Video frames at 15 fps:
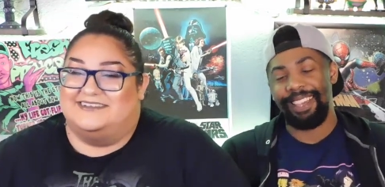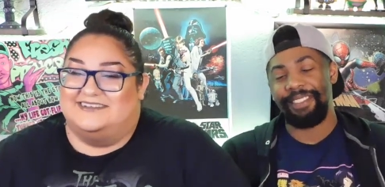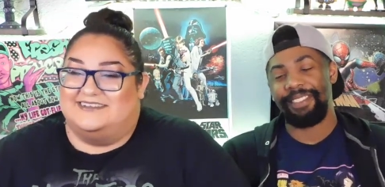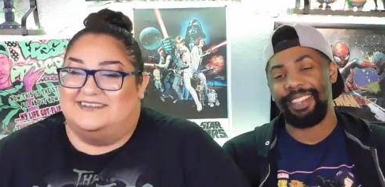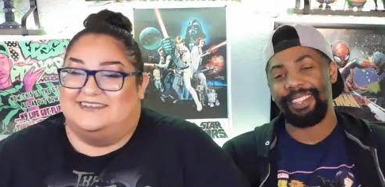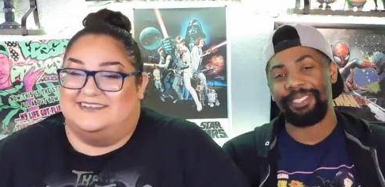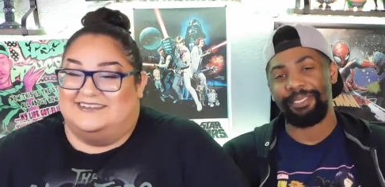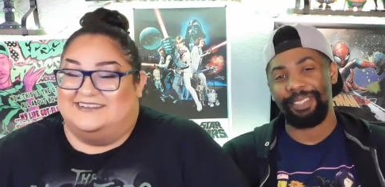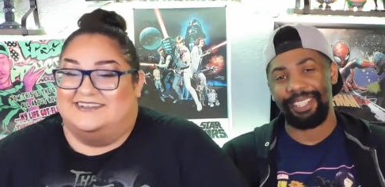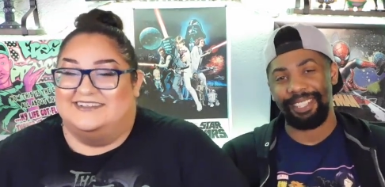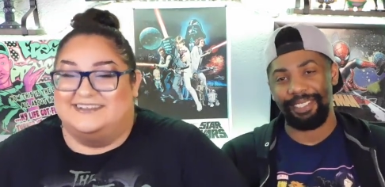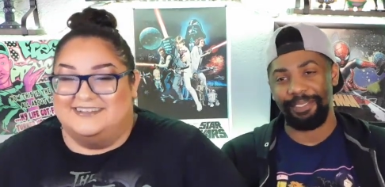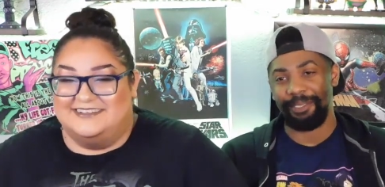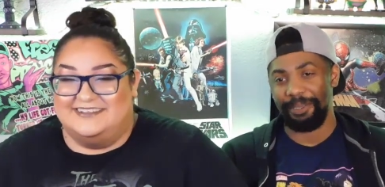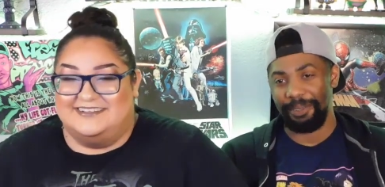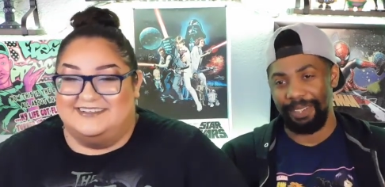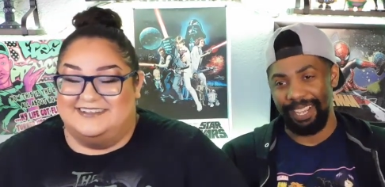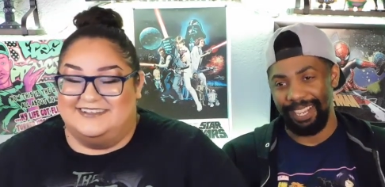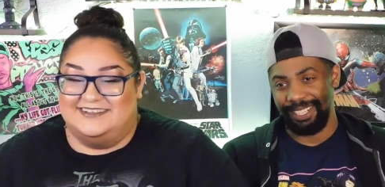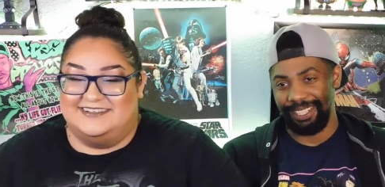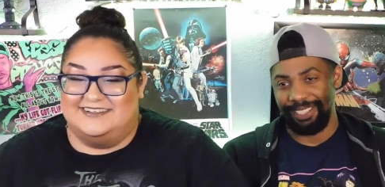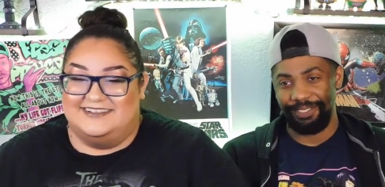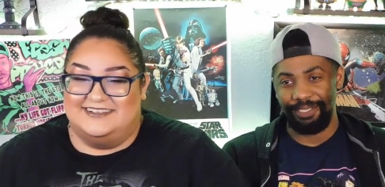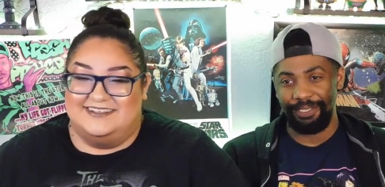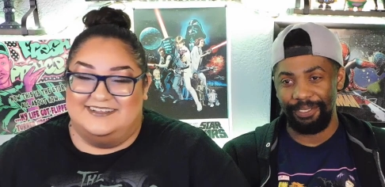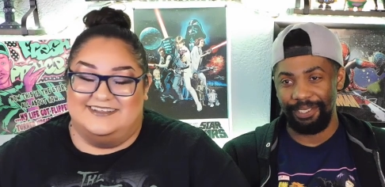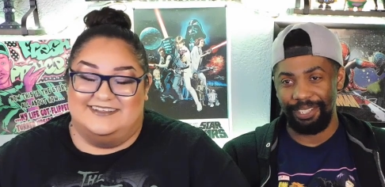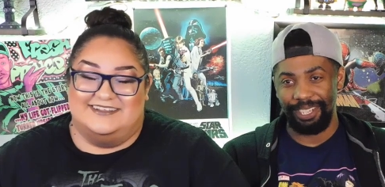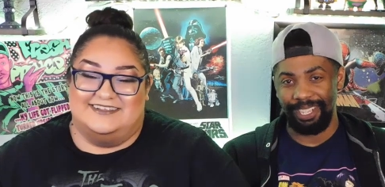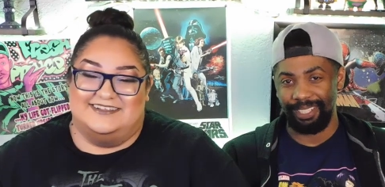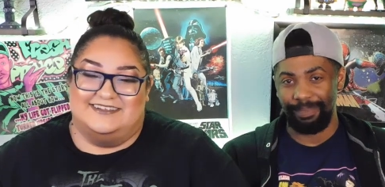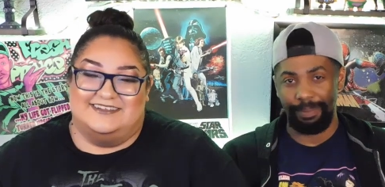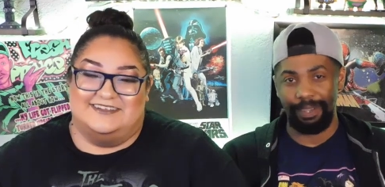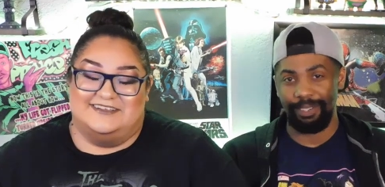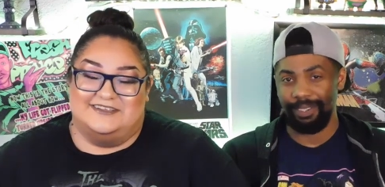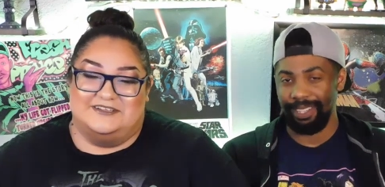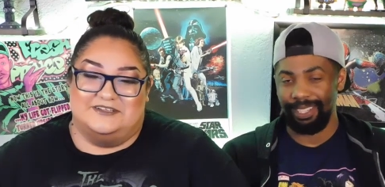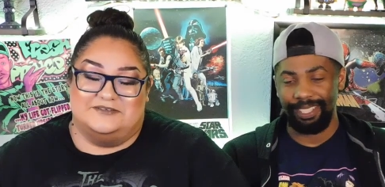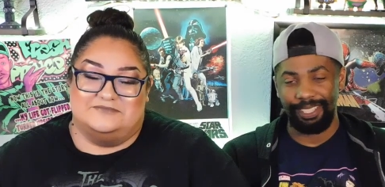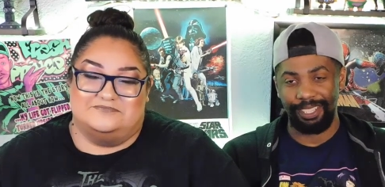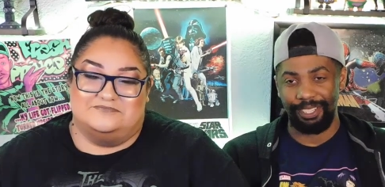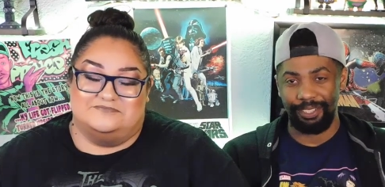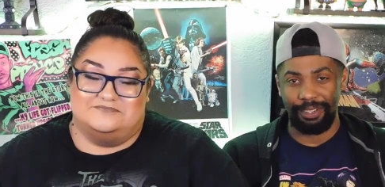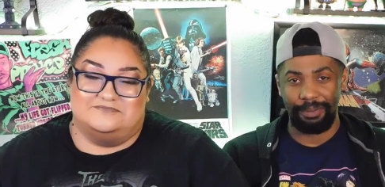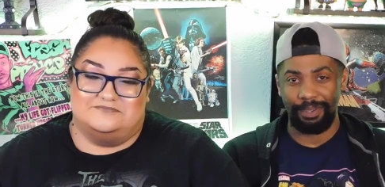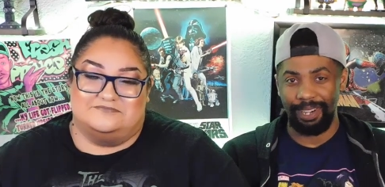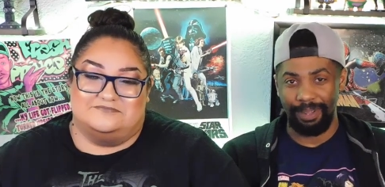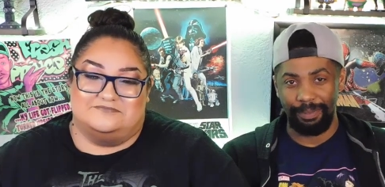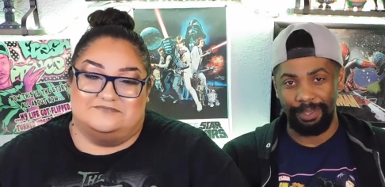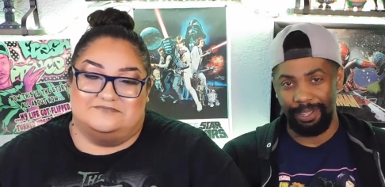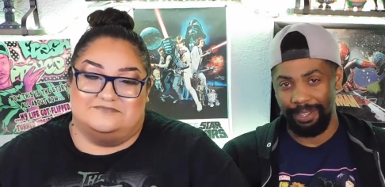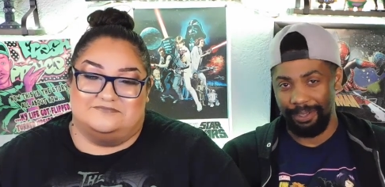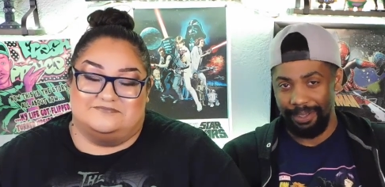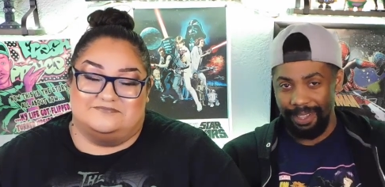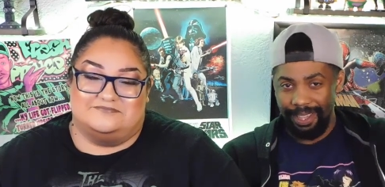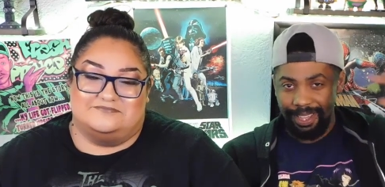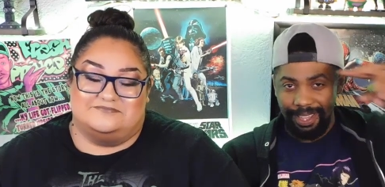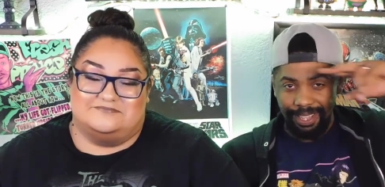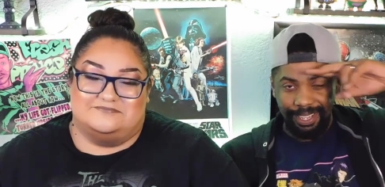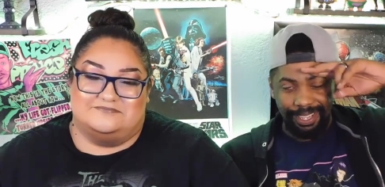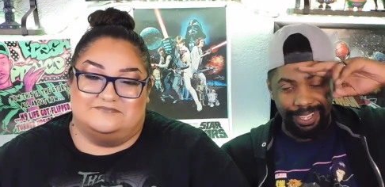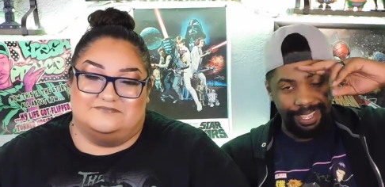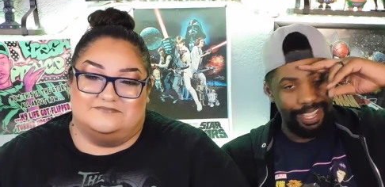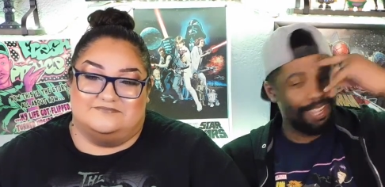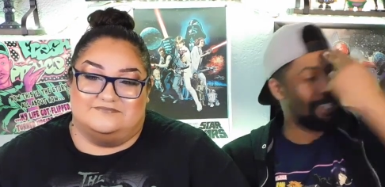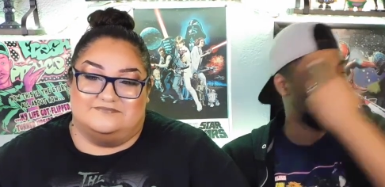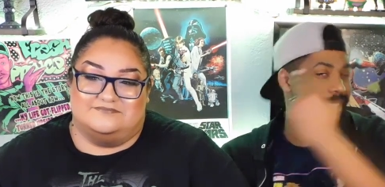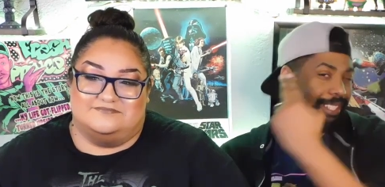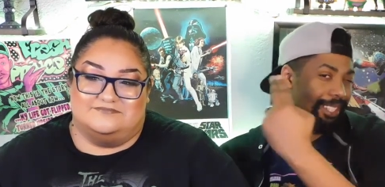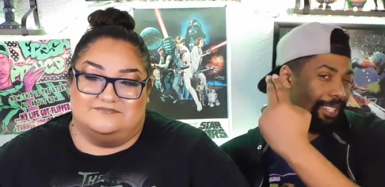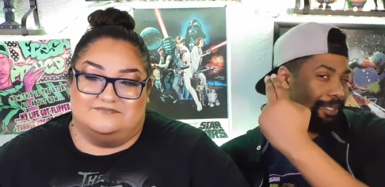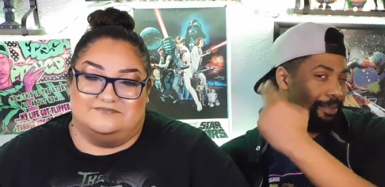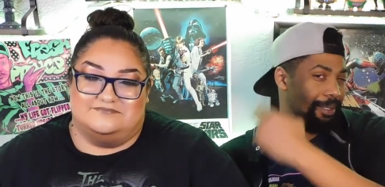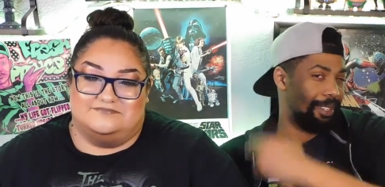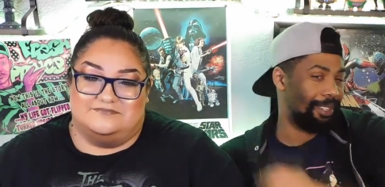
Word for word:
Speaker 1: if you guys want to get the full reaction, feel free to check out the Patreon. Links in the description down below. Catch you guys next week.